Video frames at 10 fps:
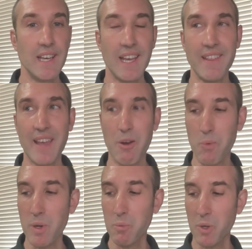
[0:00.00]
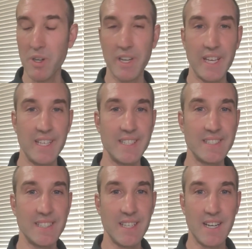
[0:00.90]
And that one word
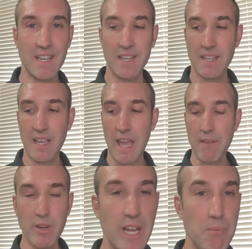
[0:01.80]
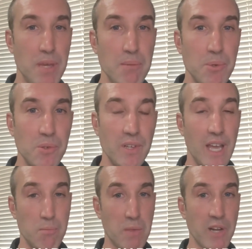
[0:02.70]
is everyday people
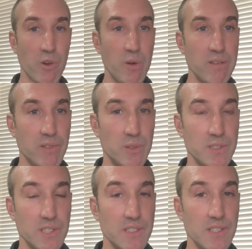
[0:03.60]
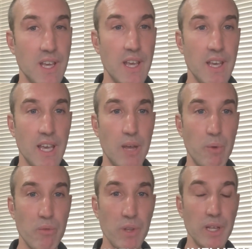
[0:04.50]
and micro influencers. And
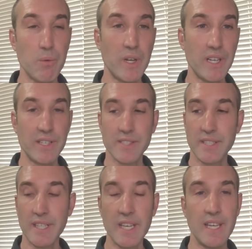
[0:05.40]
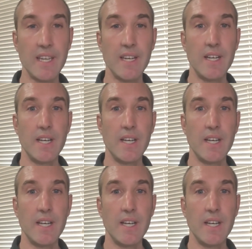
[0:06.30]
we really wanted to see